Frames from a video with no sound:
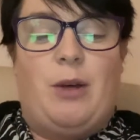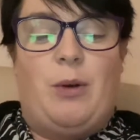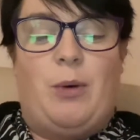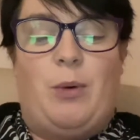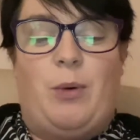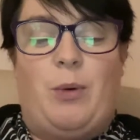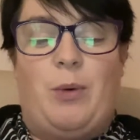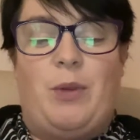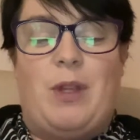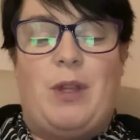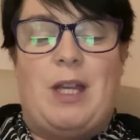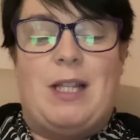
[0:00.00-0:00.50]

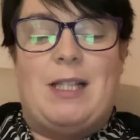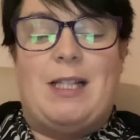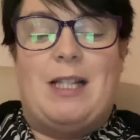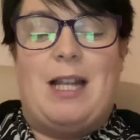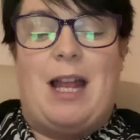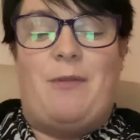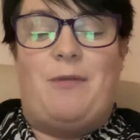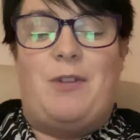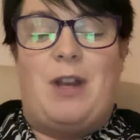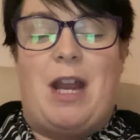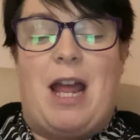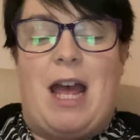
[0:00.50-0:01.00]
All that's
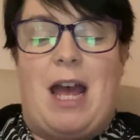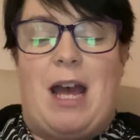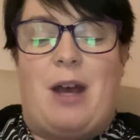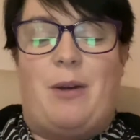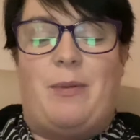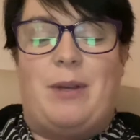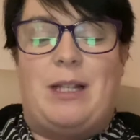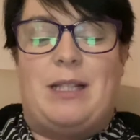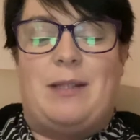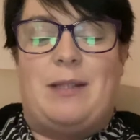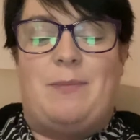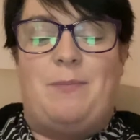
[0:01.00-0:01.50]
left now
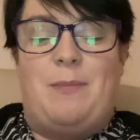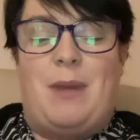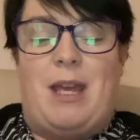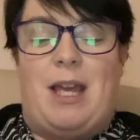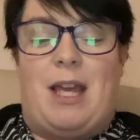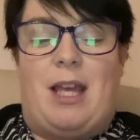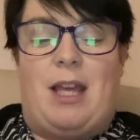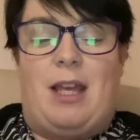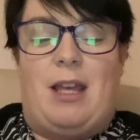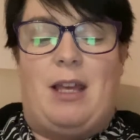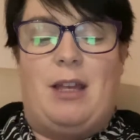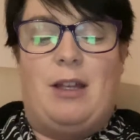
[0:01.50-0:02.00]
is
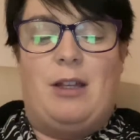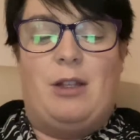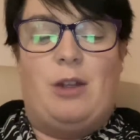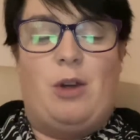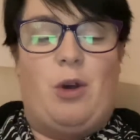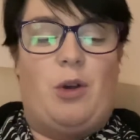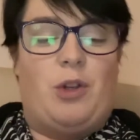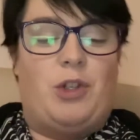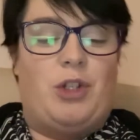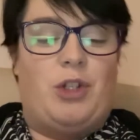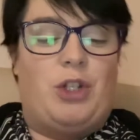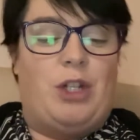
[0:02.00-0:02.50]
me,
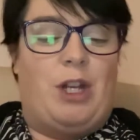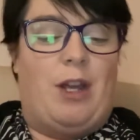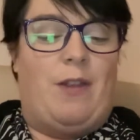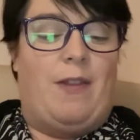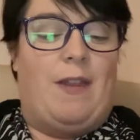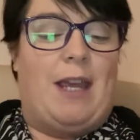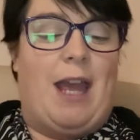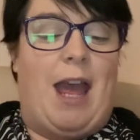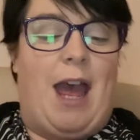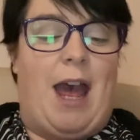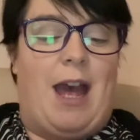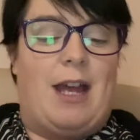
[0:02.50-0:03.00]
Koshka the
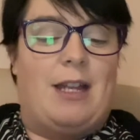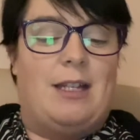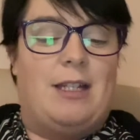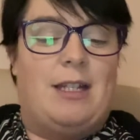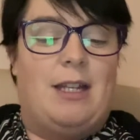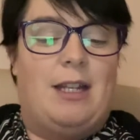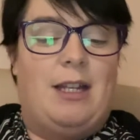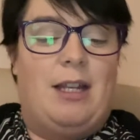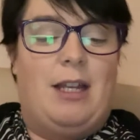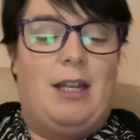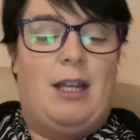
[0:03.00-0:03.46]
cat,